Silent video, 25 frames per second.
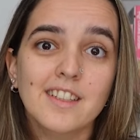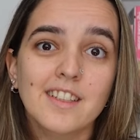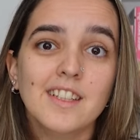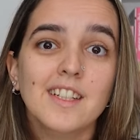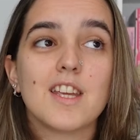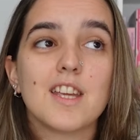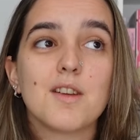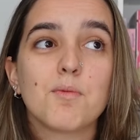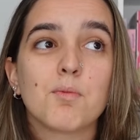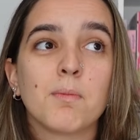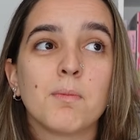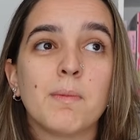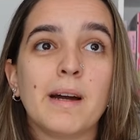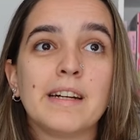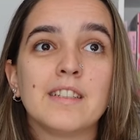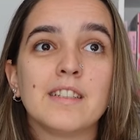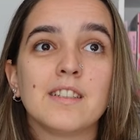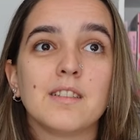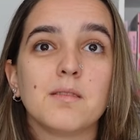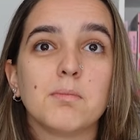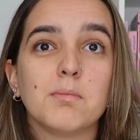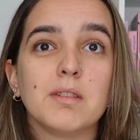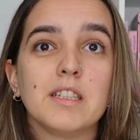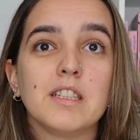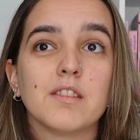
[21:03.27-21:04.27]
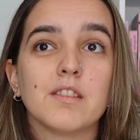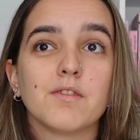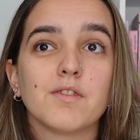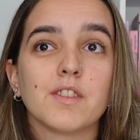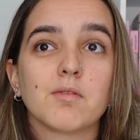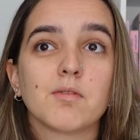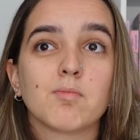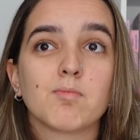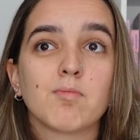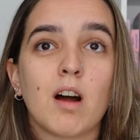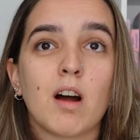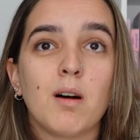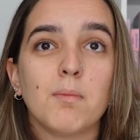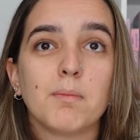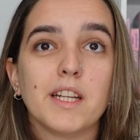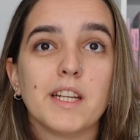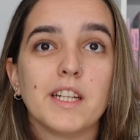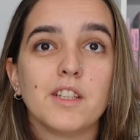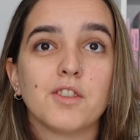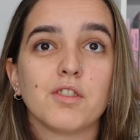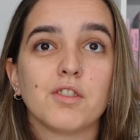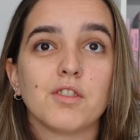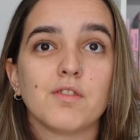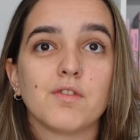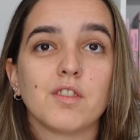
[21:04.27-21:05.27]
He reminded me of a
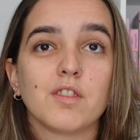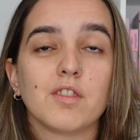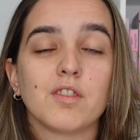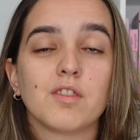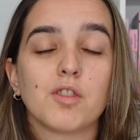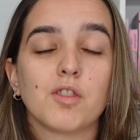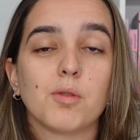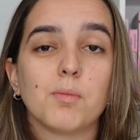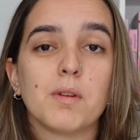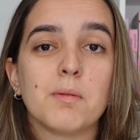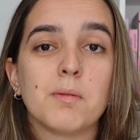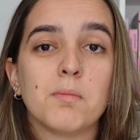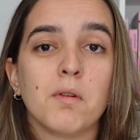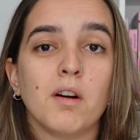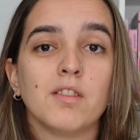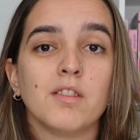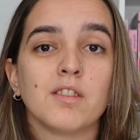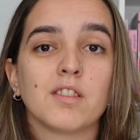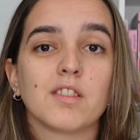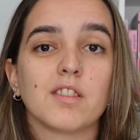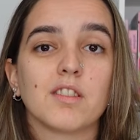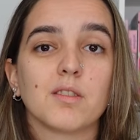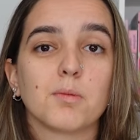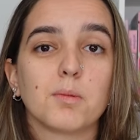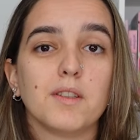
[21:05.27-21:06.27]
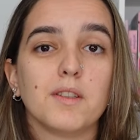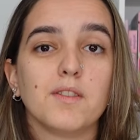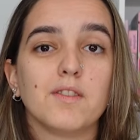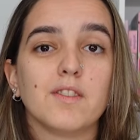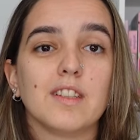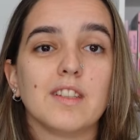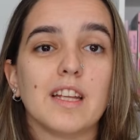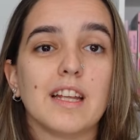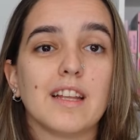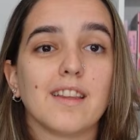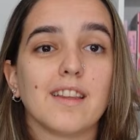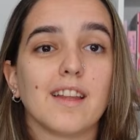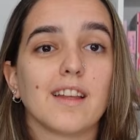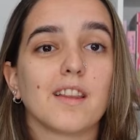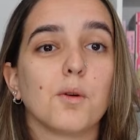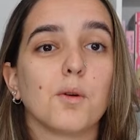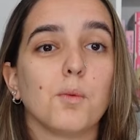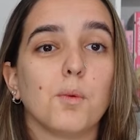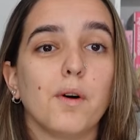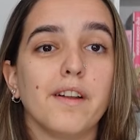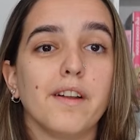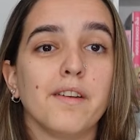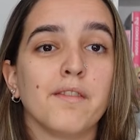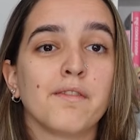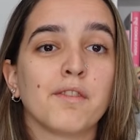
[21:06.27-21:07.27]
combination of just so many monsters we've seen, like the
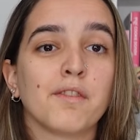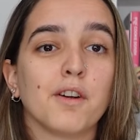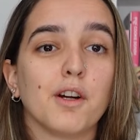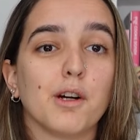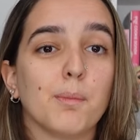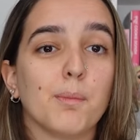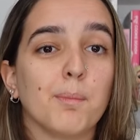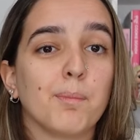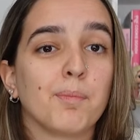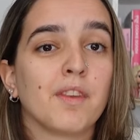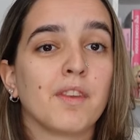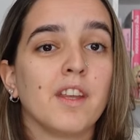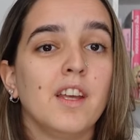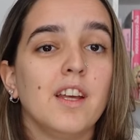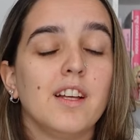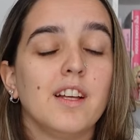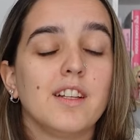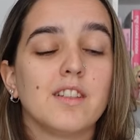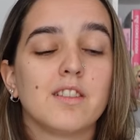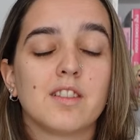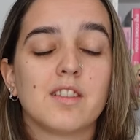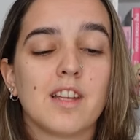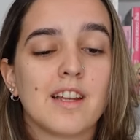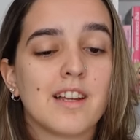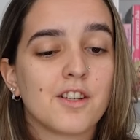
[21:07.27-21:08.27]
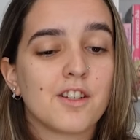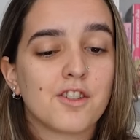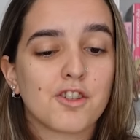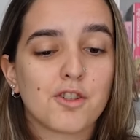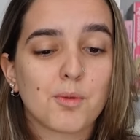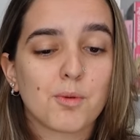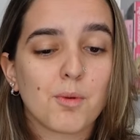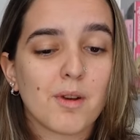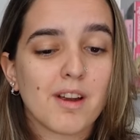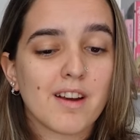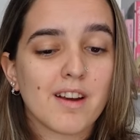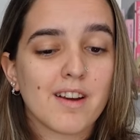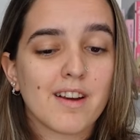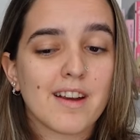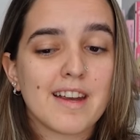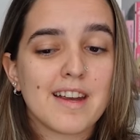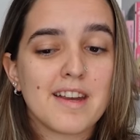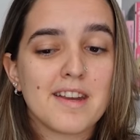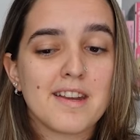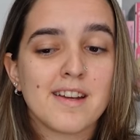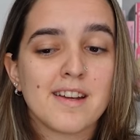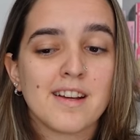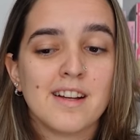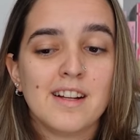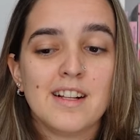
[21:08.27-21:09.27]
one from
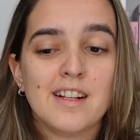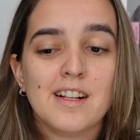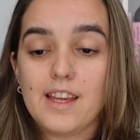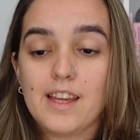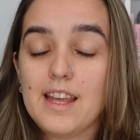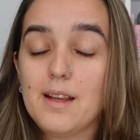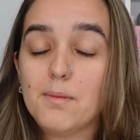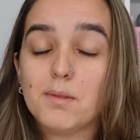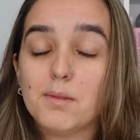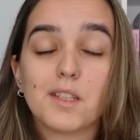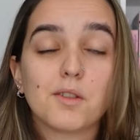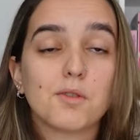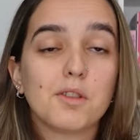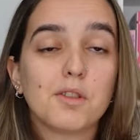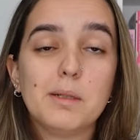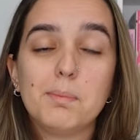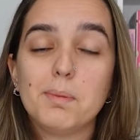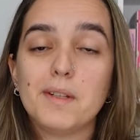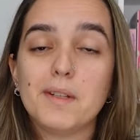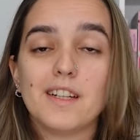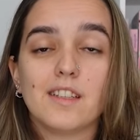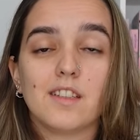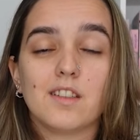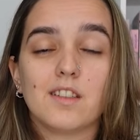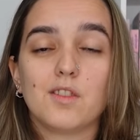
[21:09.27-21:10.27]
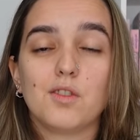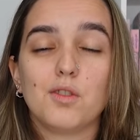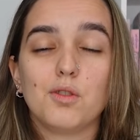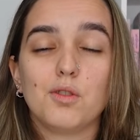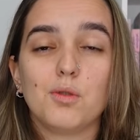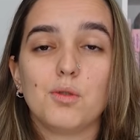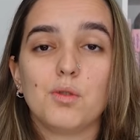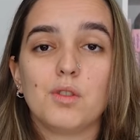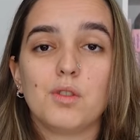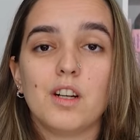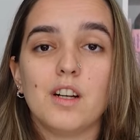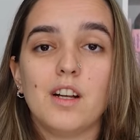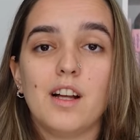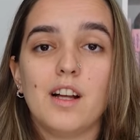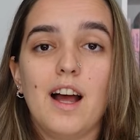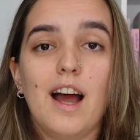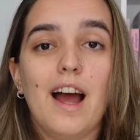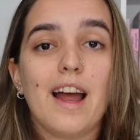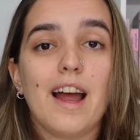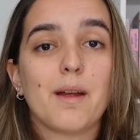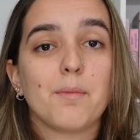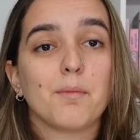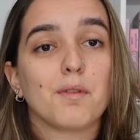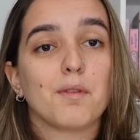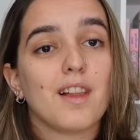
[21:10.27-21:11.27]
Sanctuary. He was a creepy ass dude.
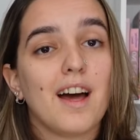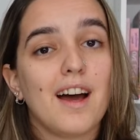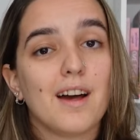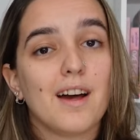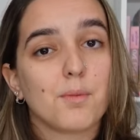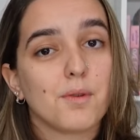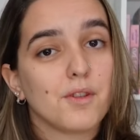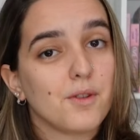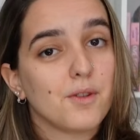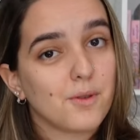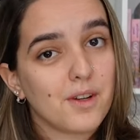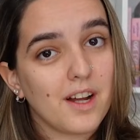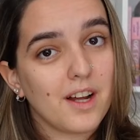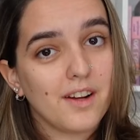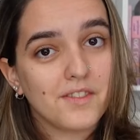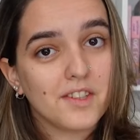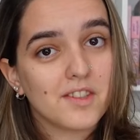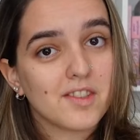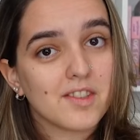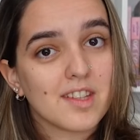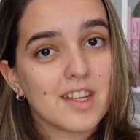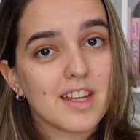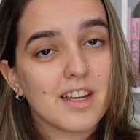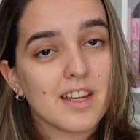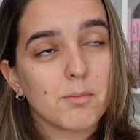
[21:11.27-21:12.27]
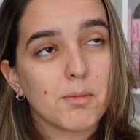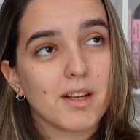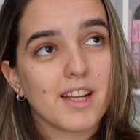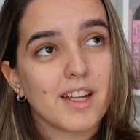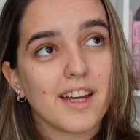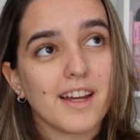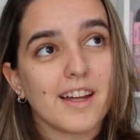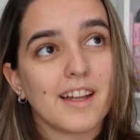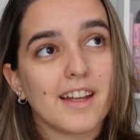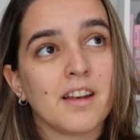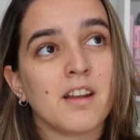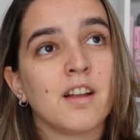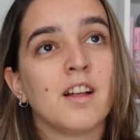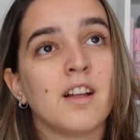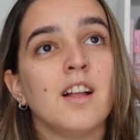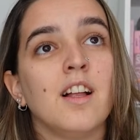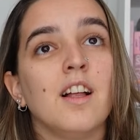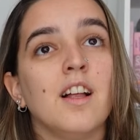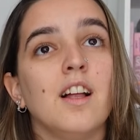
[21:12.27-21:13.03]
I am glad we don't have to see him again.